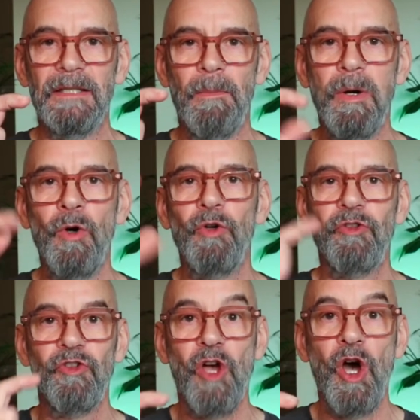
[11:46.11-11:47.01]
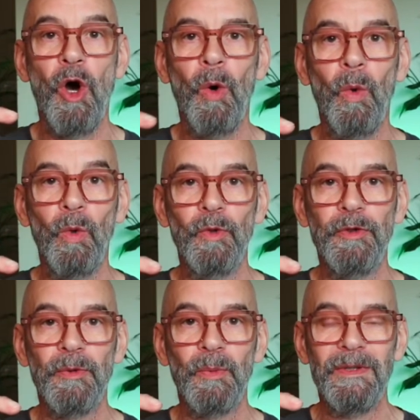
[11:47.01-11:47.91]
a pause and a hold
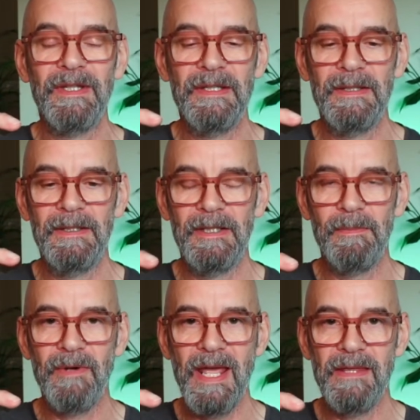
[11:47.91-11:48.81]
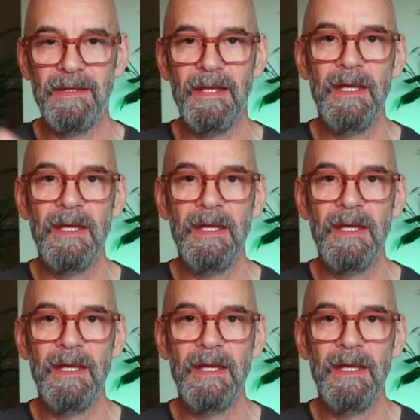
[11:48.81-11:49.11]
within the breath.